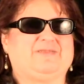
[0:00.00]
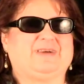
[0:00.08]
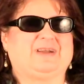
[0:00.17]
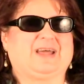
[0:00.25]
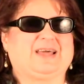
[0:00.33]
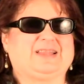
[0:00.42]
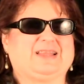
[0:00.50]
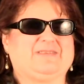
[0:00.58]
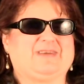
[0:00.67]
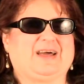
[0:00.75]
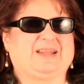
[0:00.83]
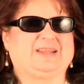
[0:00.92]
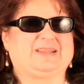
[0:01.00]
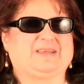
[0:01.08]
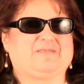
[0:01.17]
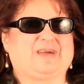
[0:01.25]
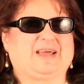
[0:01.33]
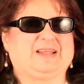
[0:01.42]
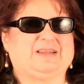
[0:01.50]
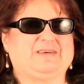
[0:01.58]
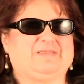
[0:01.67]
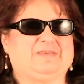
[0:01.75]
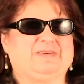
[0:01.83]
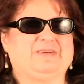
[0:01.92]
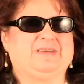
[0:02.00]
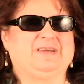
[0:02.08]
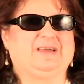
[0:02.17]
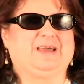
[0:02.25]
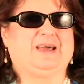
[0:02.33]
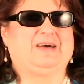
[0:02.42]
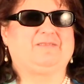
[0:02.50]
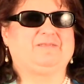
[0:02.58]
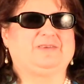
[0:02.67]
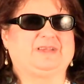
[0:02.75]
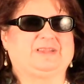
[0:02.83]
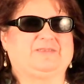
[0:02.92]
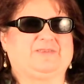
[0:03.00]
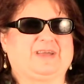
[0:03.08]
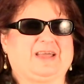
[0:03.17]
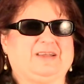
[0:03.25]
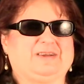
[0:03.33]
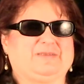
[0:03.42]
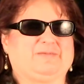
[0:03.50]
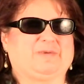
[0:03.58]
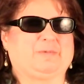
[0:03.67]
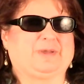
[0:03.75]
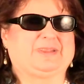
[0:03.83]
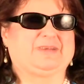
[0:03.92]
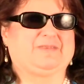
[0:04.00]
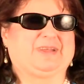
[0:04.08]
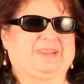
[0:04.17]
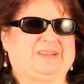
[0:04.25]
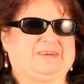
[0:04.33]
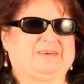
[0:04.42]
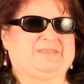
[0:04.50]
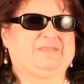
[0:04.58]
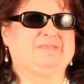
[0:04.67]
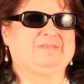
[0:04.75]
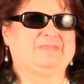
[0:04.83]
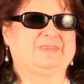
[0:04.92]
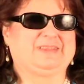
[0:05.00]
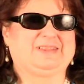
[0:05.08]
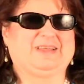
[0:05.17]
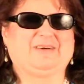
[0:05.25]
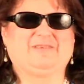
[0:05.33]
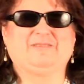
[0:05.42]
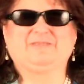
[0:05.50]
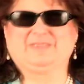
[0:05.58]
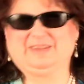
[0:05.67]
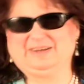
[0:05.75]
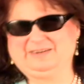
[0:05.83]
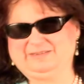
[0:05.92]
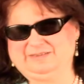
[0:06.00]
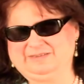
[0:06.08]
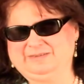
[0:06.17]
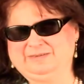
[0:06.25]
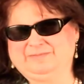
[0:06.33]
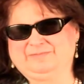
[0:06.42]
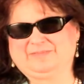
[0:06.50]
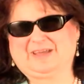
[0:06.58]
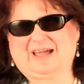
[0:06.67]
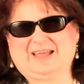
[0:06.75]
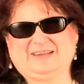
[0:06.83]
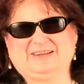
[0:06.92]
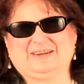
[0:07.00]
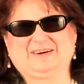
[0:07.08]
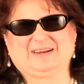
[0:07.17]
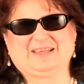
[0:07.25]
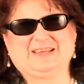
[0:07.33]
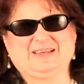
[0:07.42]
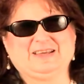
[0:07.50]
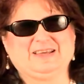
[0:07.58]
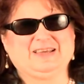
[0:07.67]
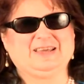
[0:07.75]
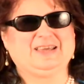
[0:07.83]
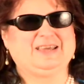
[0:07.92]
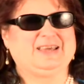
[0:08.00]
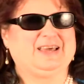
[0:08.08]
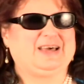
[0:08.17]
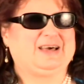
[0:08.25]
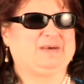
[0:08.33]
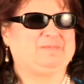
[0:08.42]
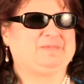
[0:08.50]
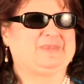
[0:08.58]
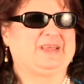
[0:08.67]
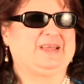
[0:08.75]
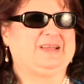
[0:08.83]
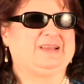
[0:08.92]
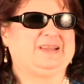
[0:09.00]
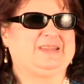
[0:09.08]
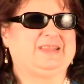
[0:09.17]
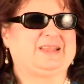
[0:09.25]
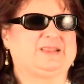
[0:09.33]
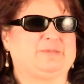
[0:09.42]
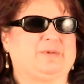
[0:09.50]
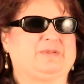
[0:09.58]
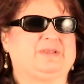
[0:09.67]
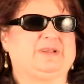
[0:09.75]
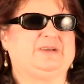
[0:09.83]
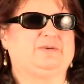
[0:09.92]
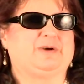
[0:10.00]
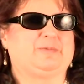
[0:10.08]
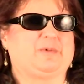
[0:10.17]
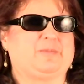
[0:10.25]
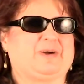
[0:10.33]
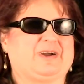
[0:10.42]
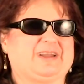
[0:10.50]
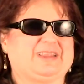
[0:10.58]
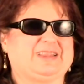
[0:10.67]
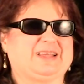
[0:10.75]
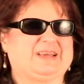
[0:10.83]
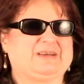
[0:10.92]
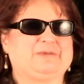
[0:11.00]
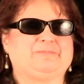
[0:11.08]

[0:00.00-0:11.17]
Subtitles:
feel like they've gotten some kind of justification for what they went through. So I generally, that's the most enjoyable part, I think.